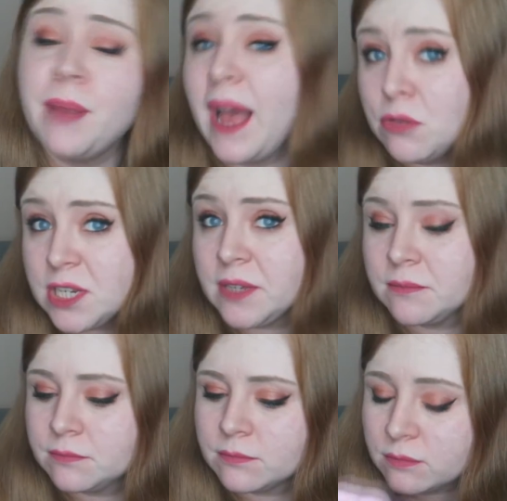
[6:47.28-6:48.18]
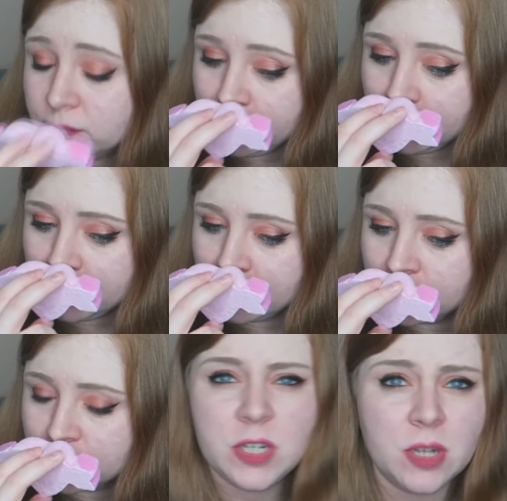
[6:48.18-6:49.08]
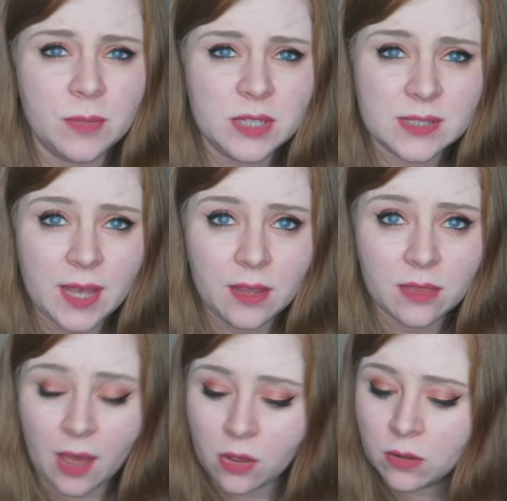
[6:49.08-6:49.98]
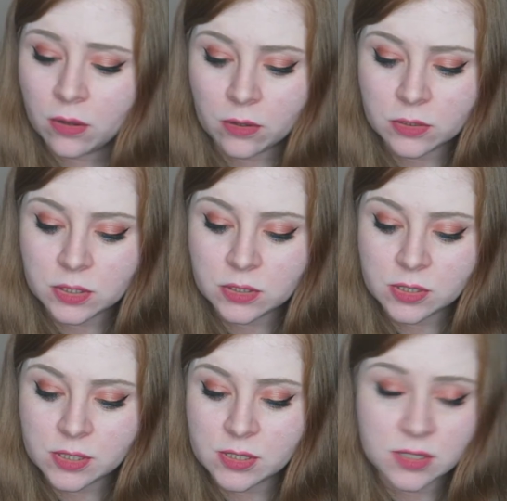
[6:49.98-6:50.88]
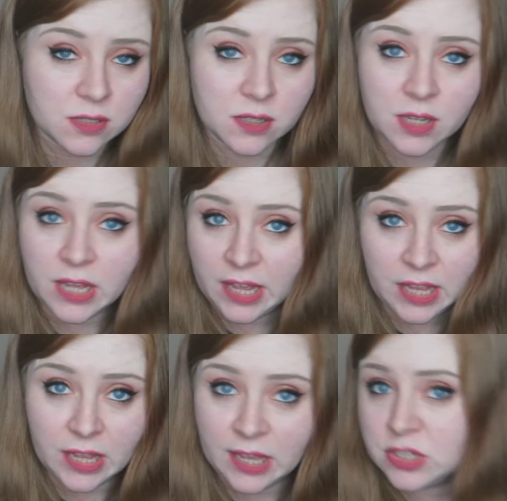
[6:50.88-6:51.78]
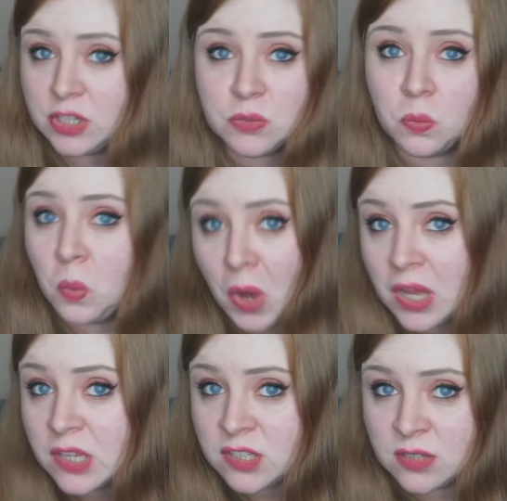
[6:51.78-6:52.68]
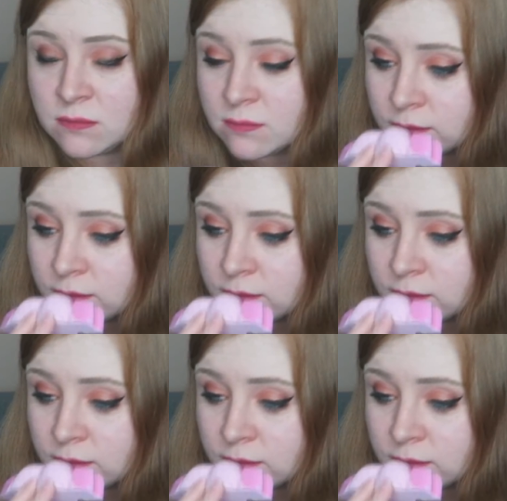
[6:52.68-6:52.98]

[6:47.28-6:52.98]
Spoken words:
powder, which I must say that concoction just works.